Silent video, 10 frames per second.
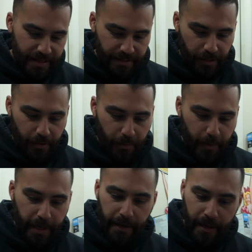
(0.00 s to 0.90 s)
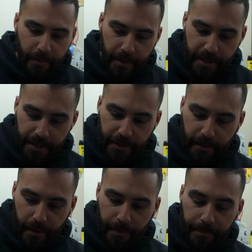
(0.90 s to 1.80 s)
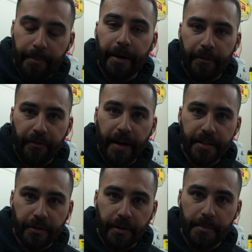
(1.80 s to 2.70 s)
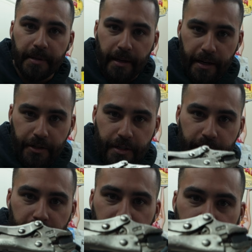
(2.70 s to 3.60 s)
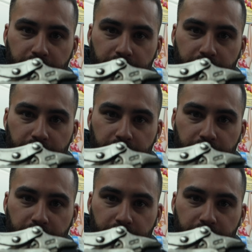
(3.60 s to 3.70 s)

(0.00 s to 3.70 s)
So what I did was I took a pair of vice grips and I just